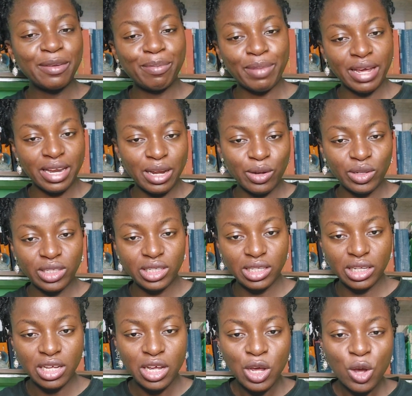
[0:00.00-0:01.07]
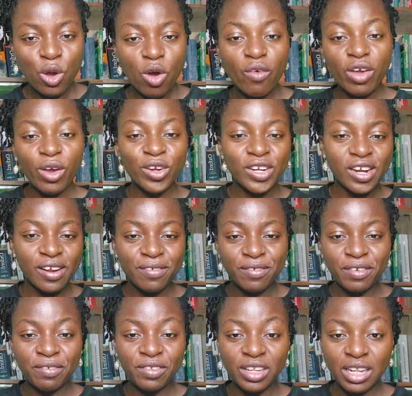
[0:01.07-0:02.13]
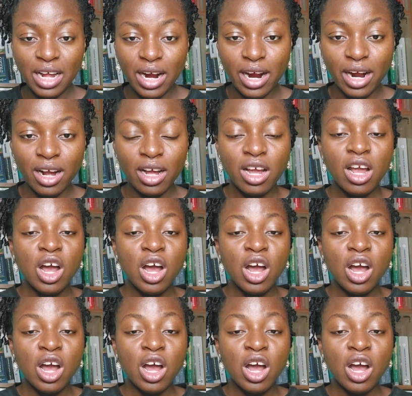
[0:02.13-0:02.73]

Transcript: penalty of 150 naira